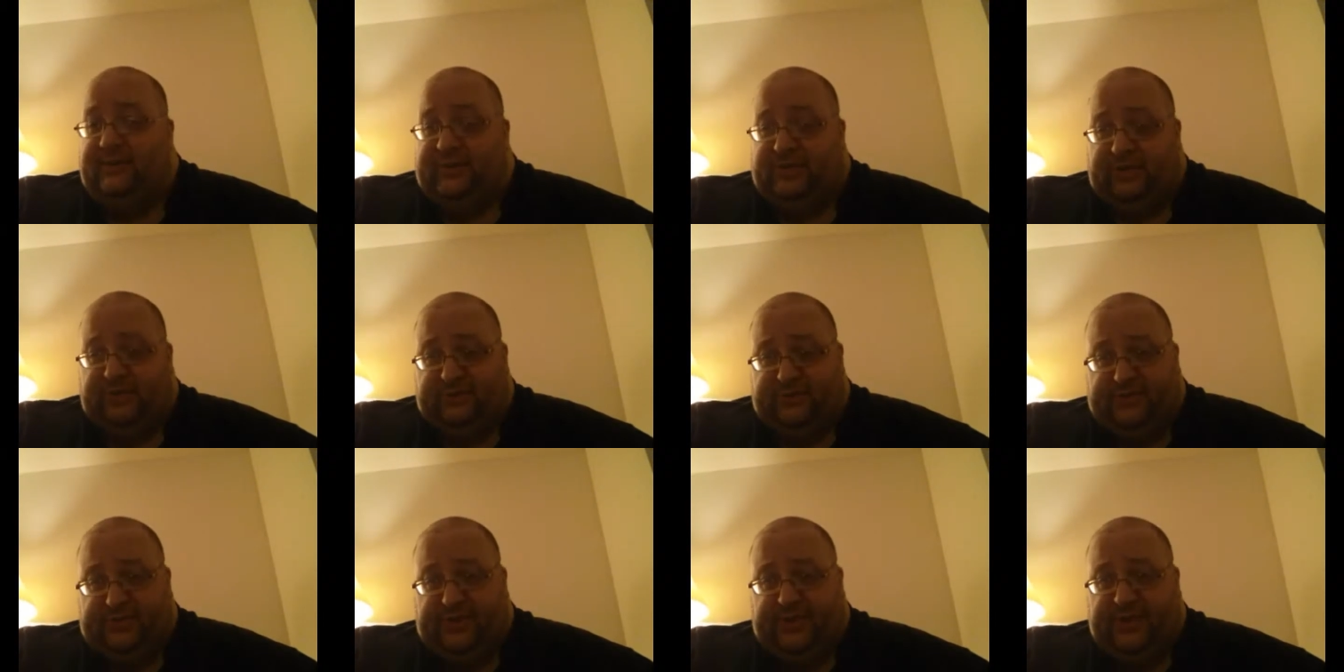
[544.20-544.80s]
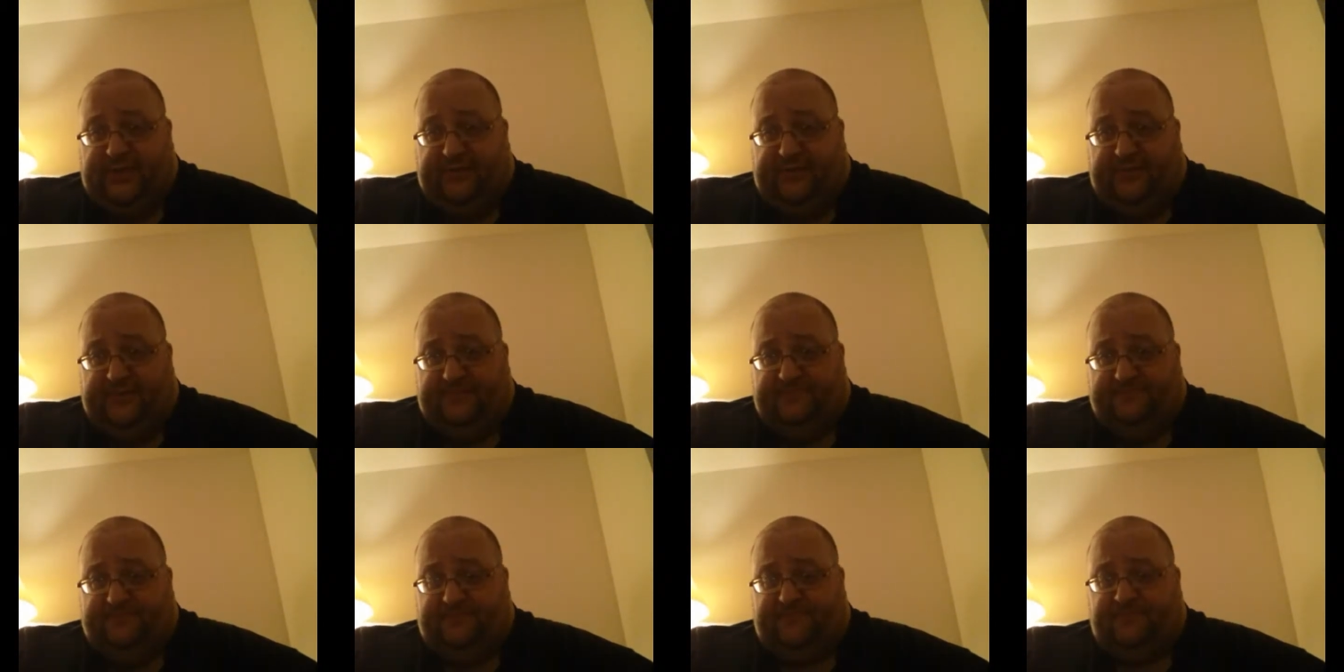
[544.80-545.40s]
he was a little
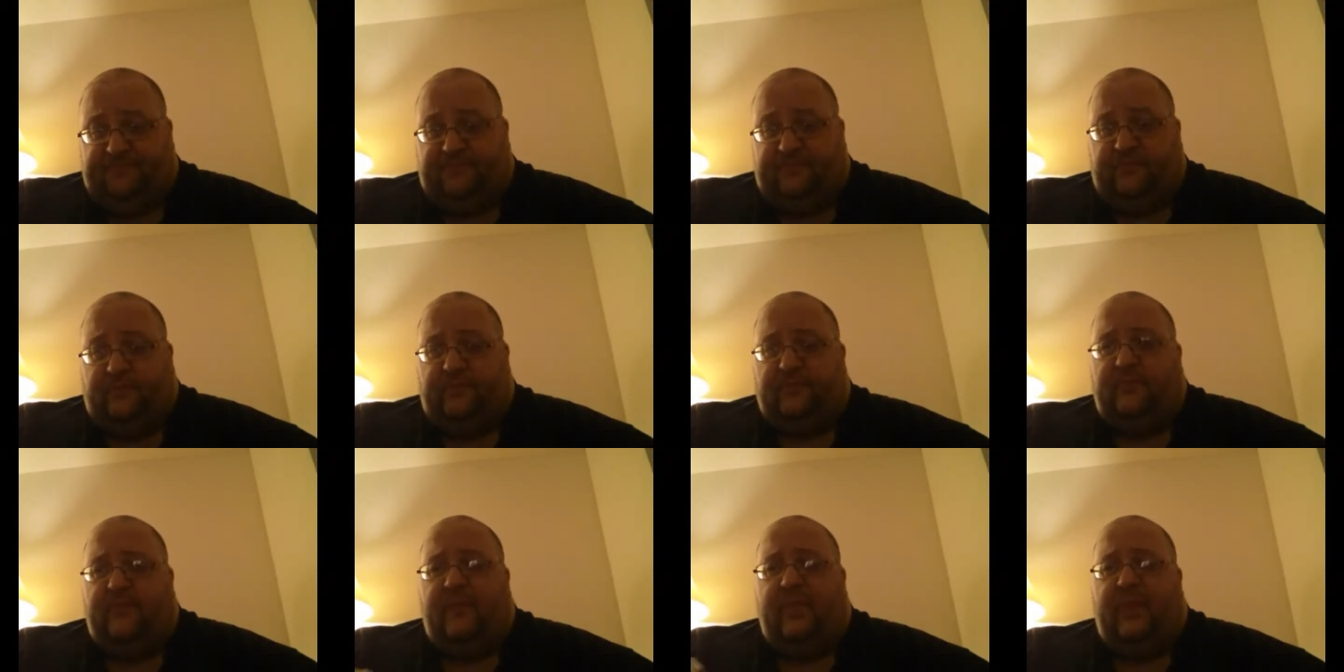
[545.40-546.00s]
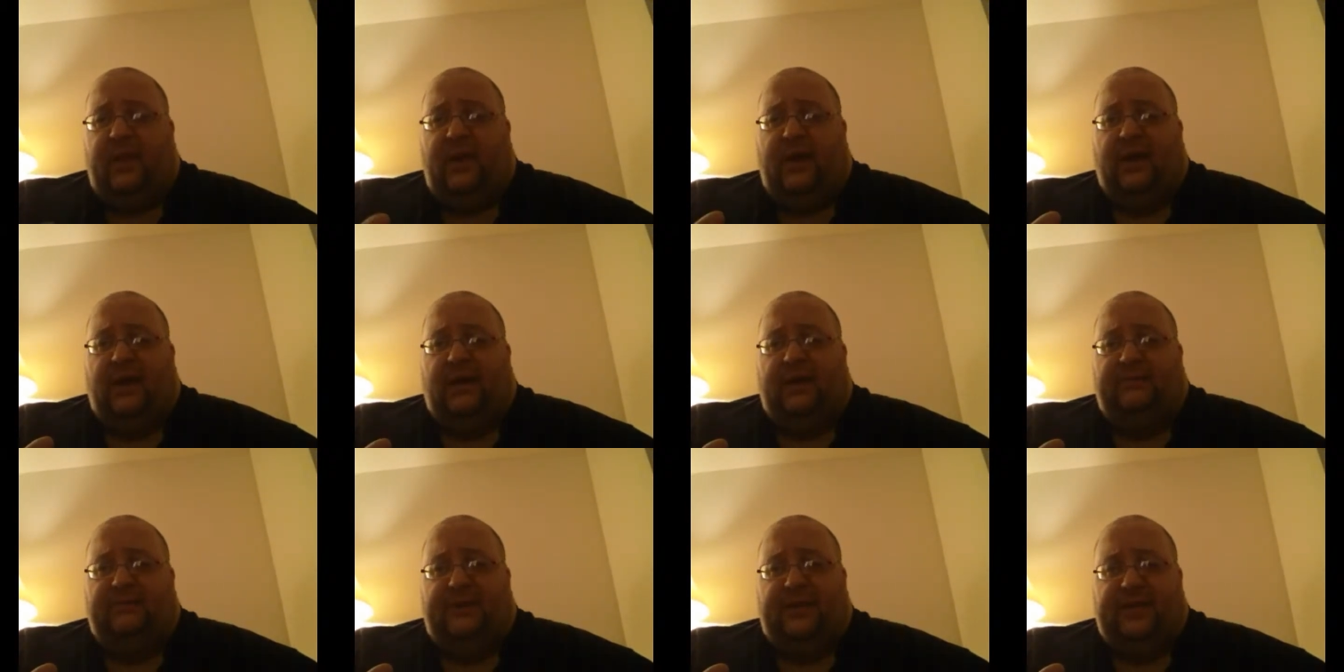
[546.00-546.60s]
stiff.
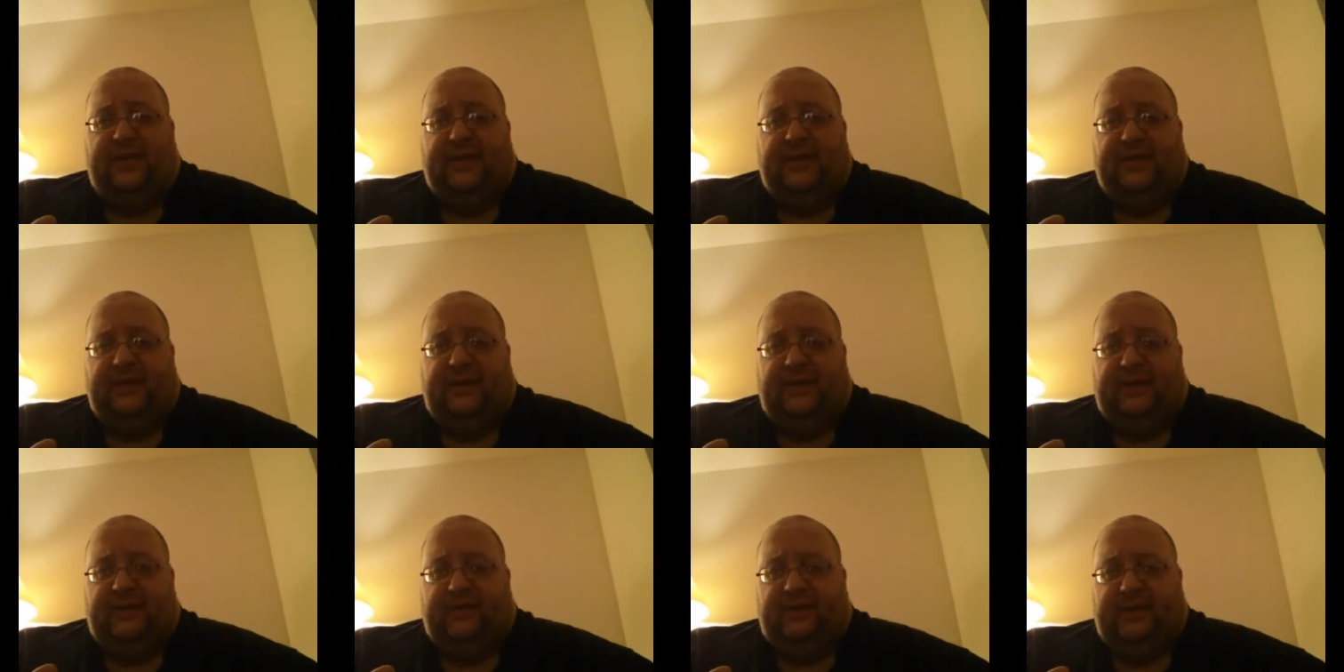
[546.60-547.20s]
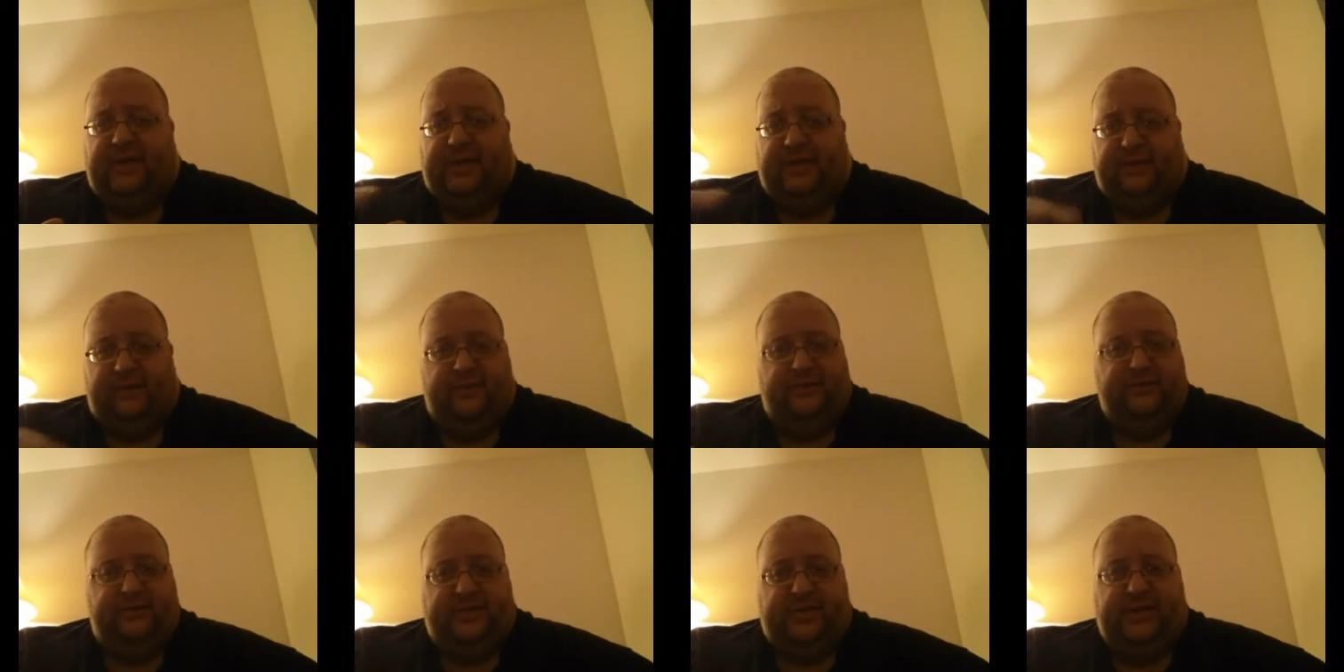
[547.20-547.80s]
Um, he hit, he, hit a
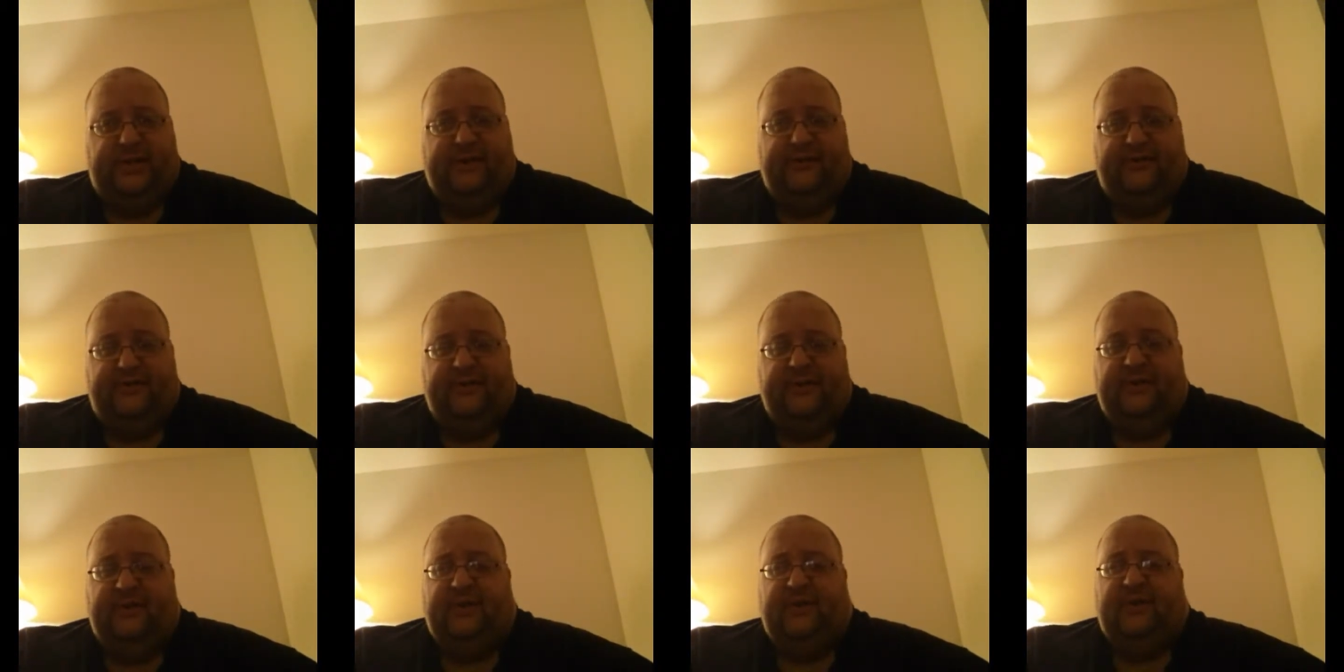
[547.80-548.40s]
little stiff,